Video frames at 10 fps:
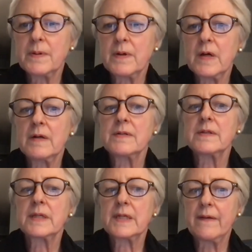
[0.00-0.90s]
part,
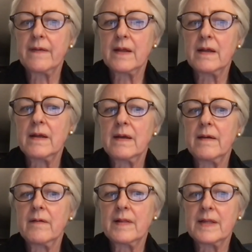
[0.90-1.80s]

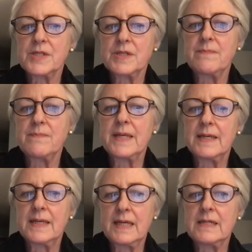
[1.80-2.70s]
our collection
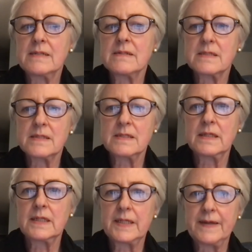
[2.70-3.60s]
begins
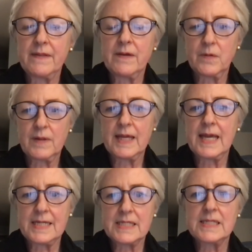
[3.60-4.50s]
in the early
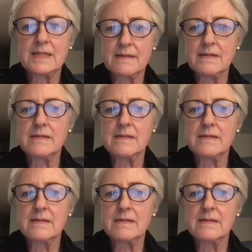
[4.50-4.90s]
18th